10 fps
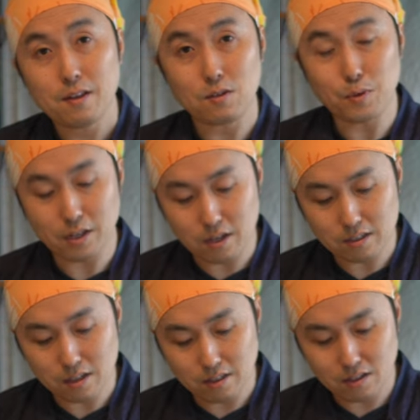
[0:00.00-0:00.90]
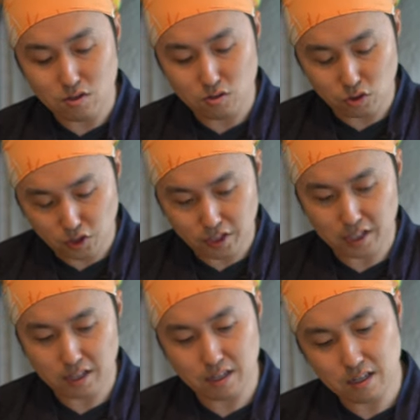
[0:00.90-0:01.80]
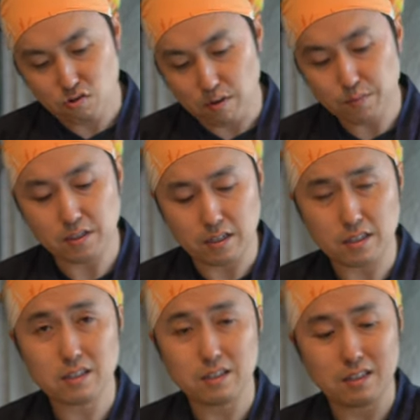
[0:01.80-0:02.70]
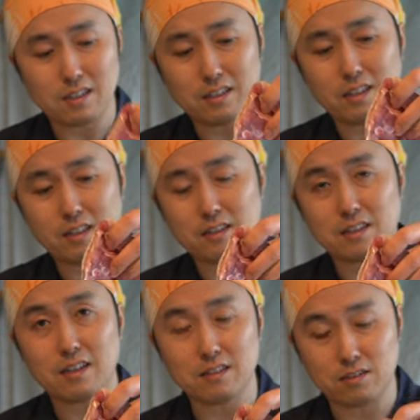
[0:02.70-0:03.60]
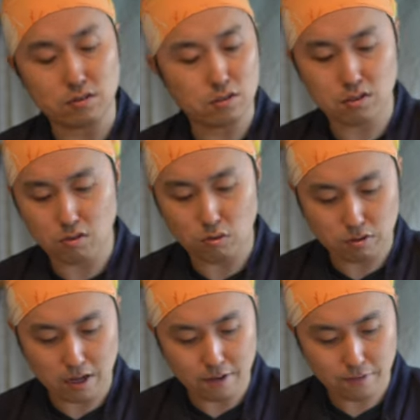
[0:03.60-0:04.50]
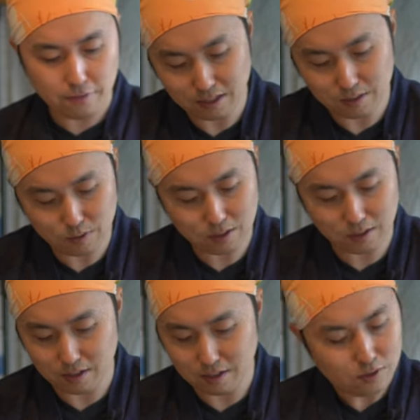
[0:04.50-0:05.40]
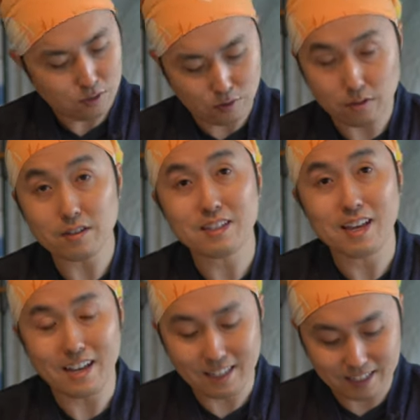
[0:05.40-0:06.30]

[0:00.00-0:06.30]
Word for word: So because on these turkey drumsticks, these Achilles tendons, they're just so tough, because I'm just gonna grill this as